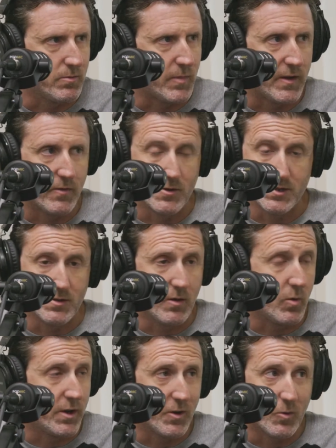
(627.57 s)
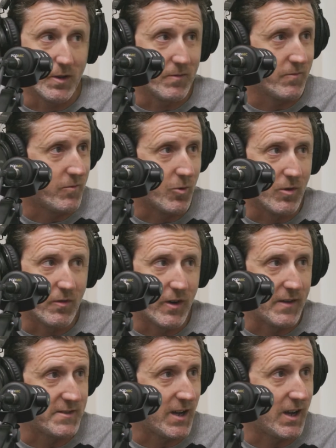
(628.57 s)
My first year I wanted to quit 4 or
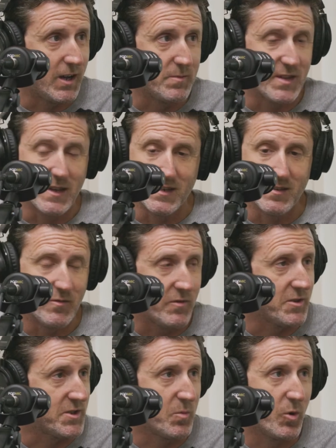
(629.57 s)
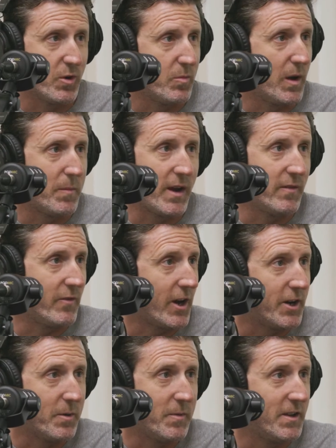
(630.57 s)
5 times. I didn't feel supported by my
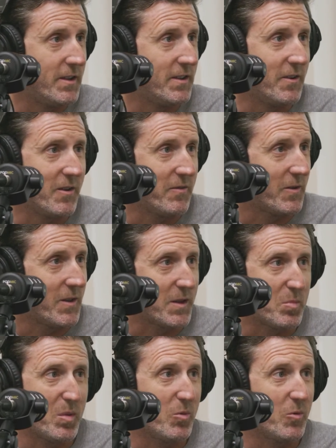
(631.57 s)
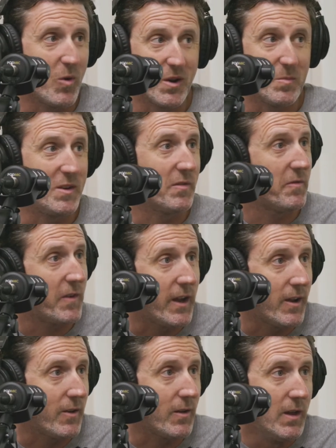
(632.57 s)
environment. You know, I felt like people wanted me to
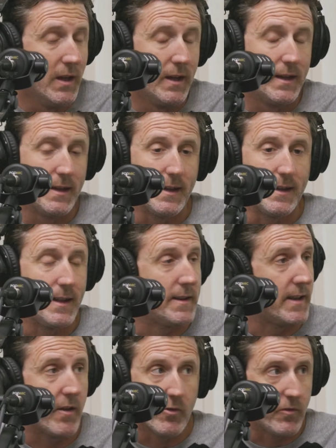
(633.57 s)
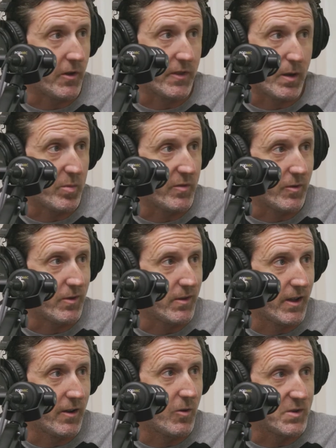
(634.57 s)
fail, and I never felt that before.
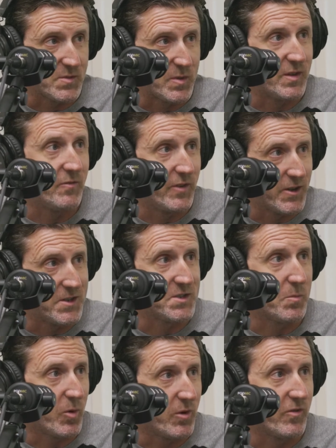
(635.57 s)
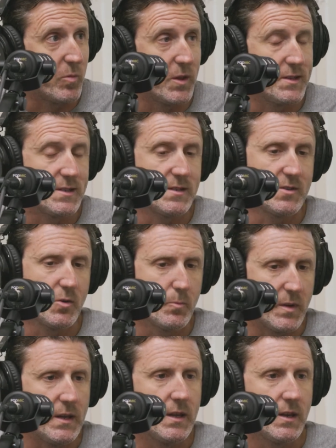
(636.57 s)
I'd always been in very supportive places. So
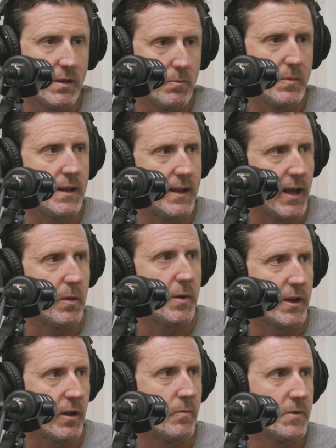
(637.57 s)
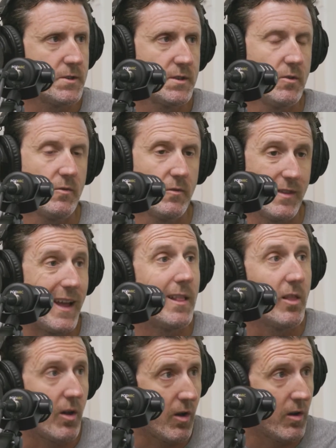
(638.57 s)
being out of my comfort zone for that
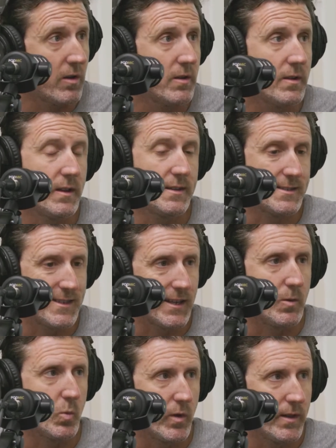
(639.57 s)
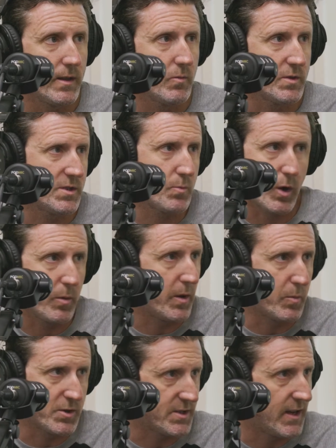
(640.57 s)
long and sticking with it, which is part of
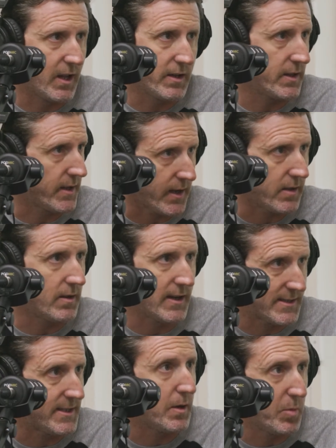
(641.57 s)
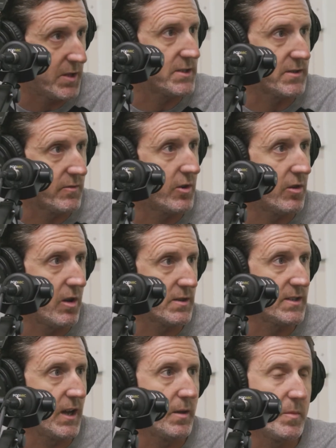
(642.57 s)
my personality. Like I stay places for a long
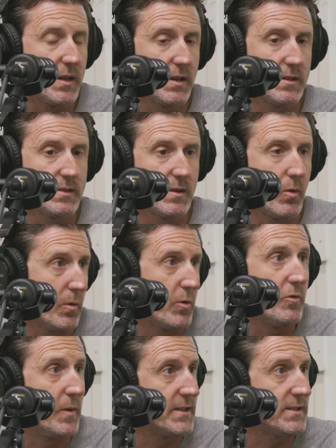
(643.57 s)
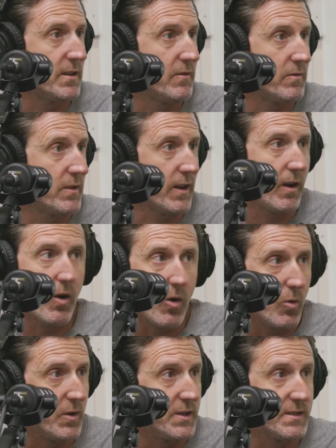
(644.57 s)
time because I want to prove myself. Like
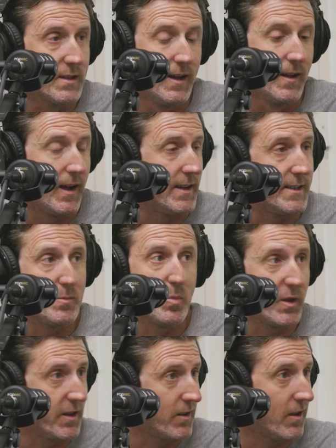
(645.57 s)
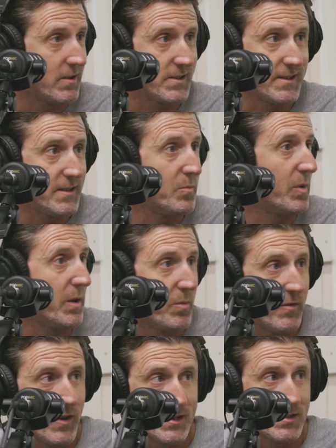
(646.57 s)
I didn't play in college. I didn't play
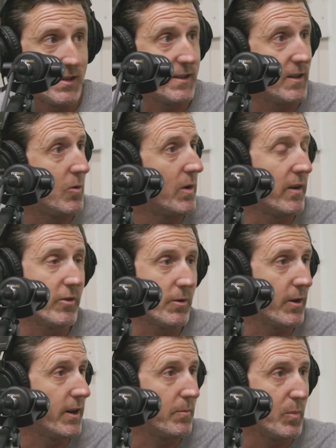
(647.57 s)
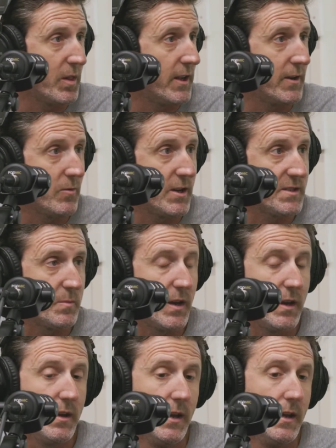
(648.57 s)
professionally. I don't have a great playing
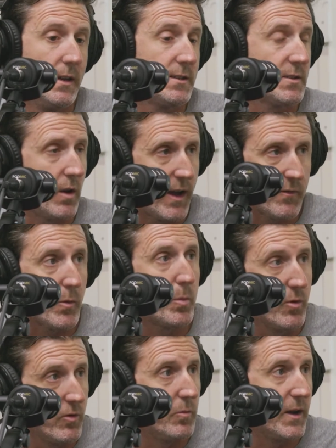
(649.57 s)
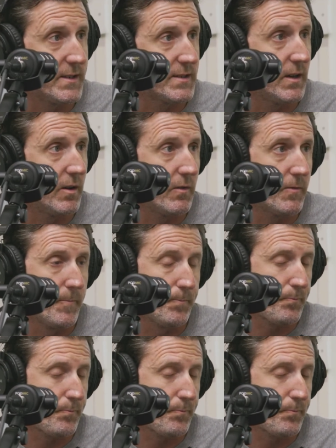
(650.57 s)
resume. So I have to prove myself.